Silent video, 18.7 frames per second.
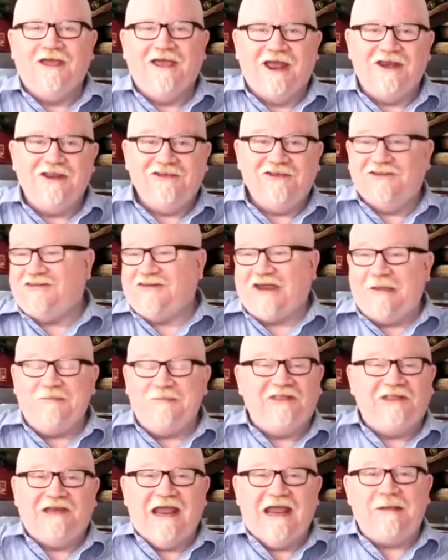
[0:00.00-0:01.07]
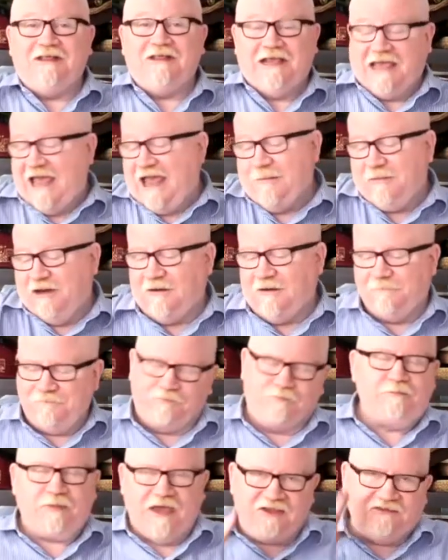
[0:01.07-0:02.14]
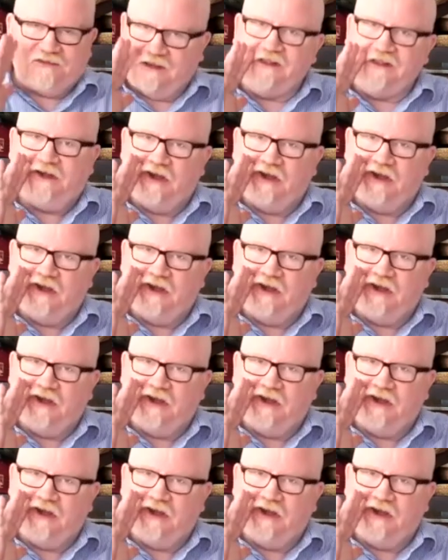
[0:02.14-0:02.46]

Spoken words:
And you can just type in the name of the game, and it basically